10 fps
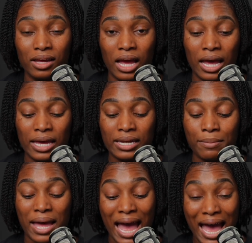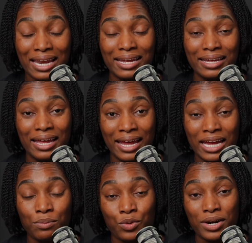And I'm adding
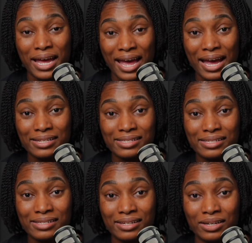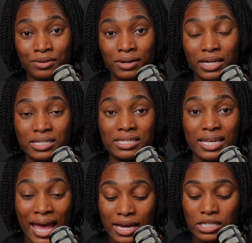8 more hats, all right? Because the
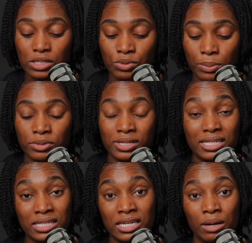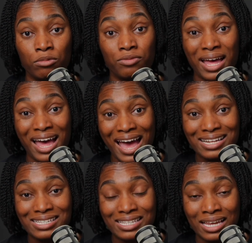X represents the number of
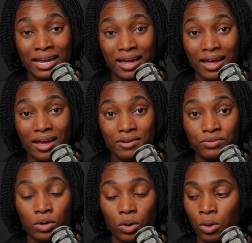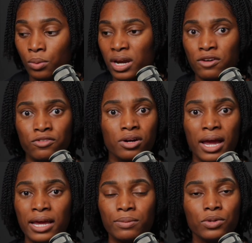hats that I have, or whatever
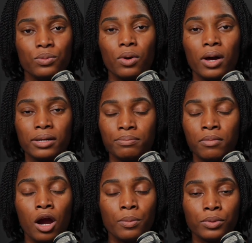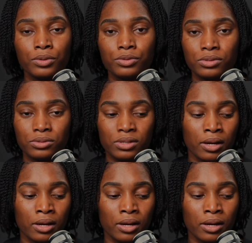item you want, marbles,